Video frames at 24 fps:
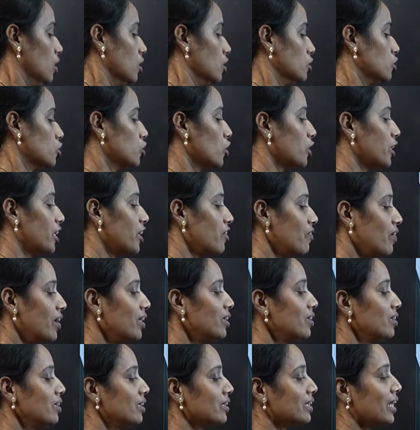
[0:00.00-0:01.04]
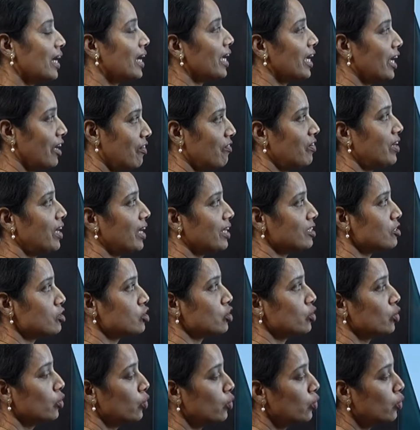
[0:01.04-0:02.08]
So given the evidence
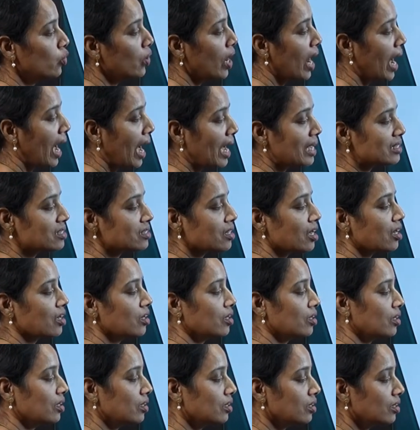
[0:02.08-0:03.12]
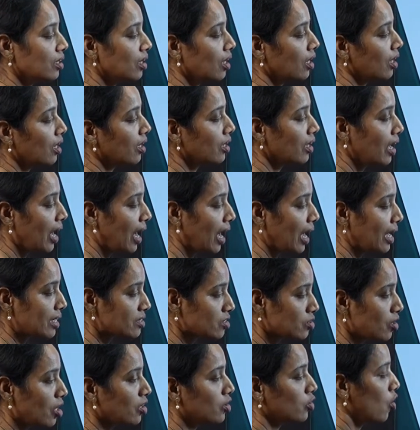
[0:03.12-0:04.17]
who has or
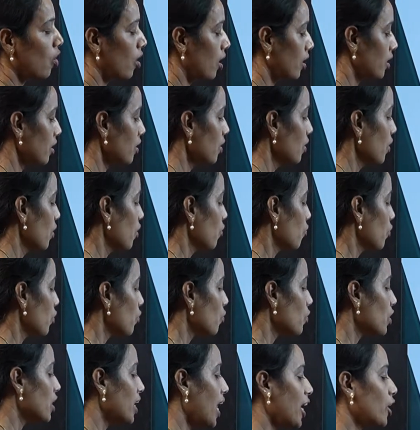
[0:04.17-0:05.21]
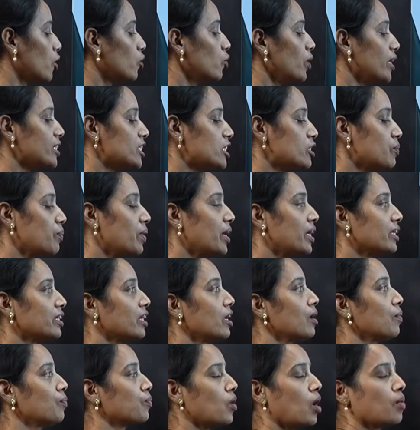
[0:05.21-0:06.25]
has not called, we would like to estimate
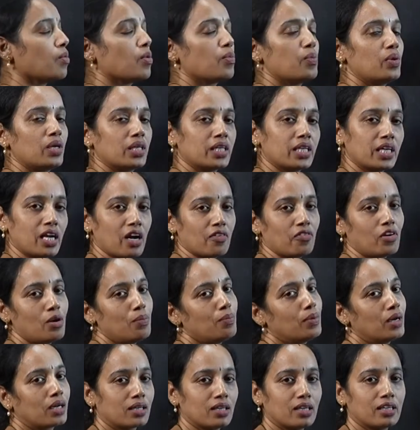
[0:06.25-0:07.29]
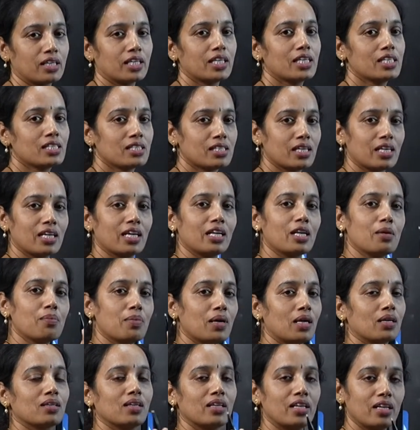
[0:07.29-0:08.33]
the probability of a burglary. Is there any
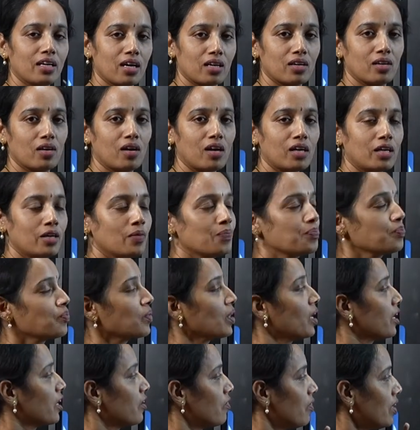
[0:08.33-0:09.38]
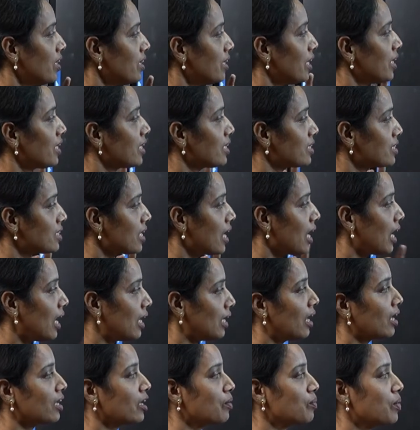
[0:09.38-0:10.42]
burglary or not? Given there is a
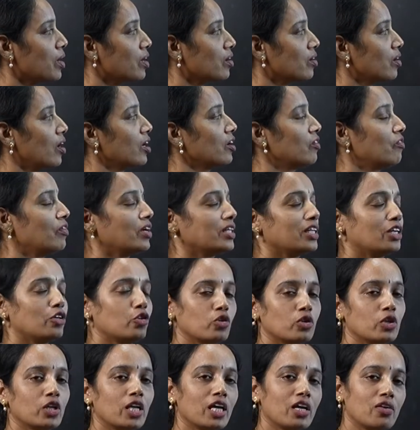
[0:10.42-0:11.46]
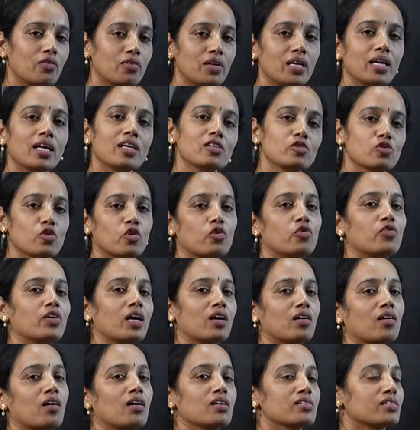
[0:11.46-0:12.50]
alarm or not, whether David and
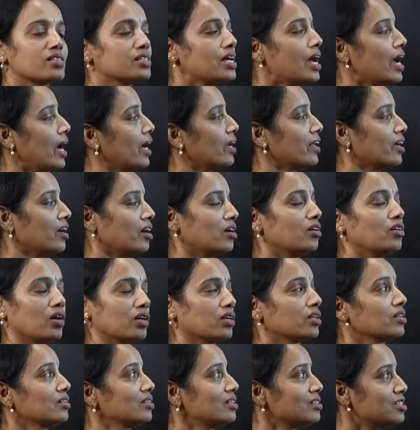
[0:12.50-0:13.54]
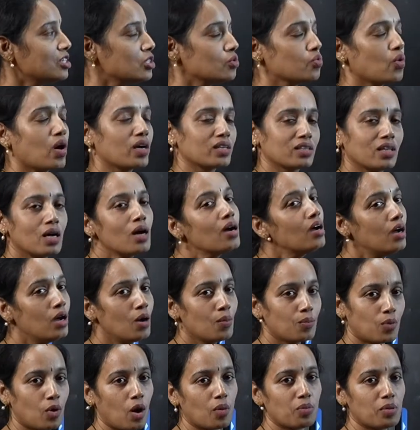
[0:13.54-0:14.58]
Sophia calls the Harry or not. This is what the
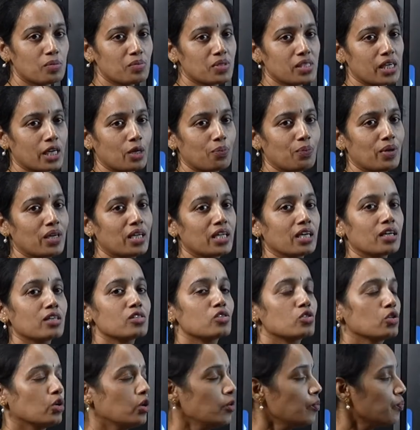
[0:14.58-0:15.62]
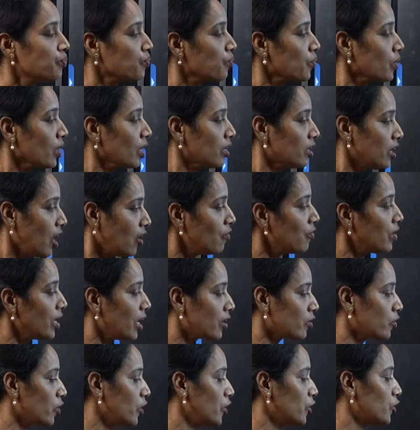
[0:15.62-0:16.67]
problem statement here. So now we
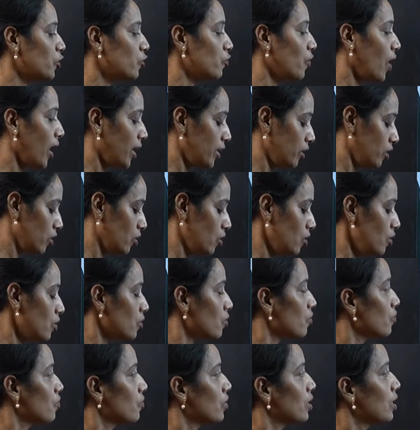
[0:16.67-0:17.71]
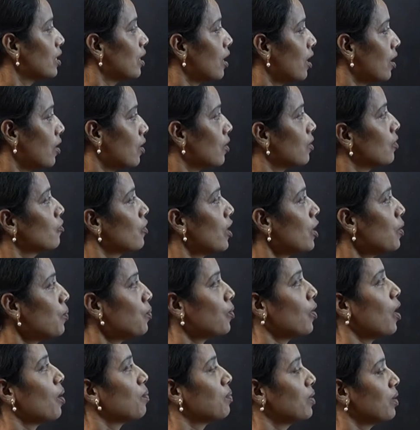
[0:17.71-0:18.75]
are going to find out one
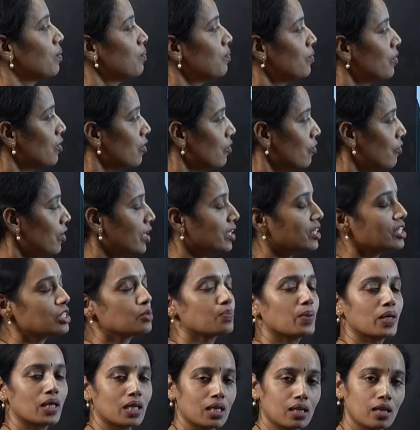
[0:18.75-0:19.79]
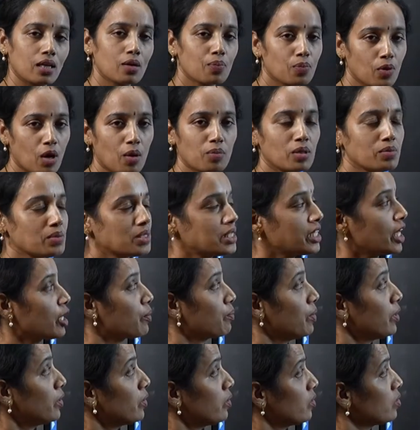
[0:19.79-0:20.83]
problem for this particular problem
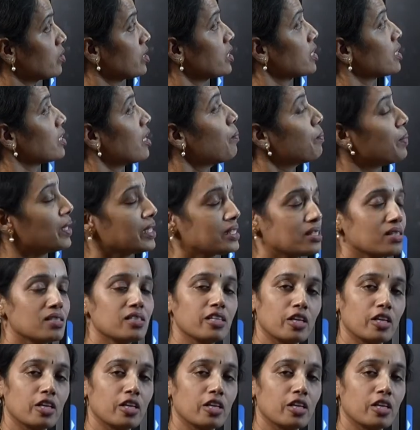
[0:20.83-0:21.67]
statement using the Bayesian